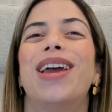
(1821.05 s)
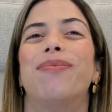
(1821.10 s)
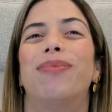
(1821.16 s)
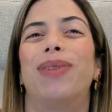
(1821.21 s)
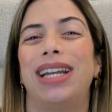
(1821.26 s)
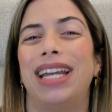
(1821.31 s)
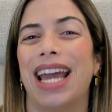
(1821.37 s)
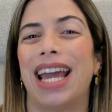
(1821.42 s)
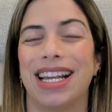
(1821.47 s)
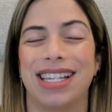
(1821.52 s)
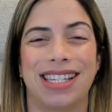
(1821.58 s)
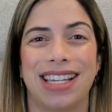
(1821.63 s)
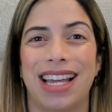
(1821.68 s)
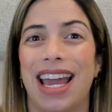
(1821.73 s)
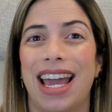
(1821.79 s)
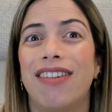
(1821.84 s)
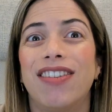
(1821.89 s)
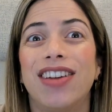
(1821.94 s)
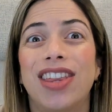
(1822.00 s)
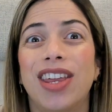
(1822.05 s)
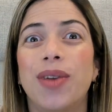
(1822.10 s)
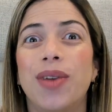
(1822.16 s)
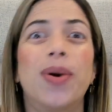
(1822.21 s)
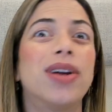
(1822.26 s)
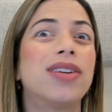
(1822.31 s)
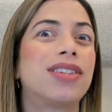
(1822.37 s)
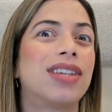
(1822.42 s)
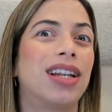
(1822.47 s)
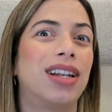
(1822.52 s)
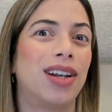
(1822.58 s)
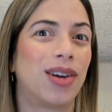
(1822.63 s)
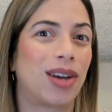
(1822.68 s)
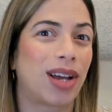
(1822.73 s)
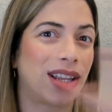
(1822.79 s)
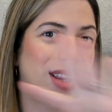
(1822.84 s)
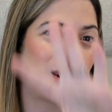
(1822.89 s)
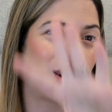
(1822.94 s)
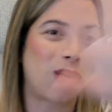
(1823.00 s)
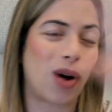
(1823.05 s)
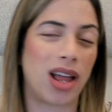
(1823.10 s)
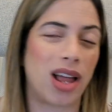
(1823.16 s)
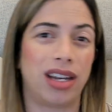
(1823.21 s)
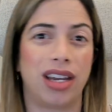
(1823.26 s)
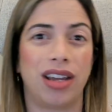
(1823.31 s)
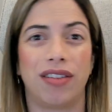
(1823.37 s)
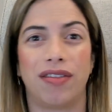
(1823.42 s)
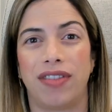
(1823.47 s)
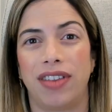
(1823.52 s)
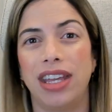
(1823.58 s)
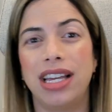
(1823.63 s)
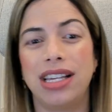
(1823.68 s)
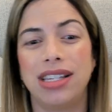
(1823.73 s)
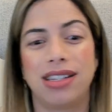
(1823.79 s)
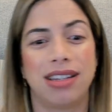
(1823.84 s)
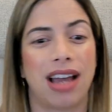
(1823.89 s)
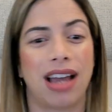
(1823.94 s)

But yes, everything works, and look at the quality of this.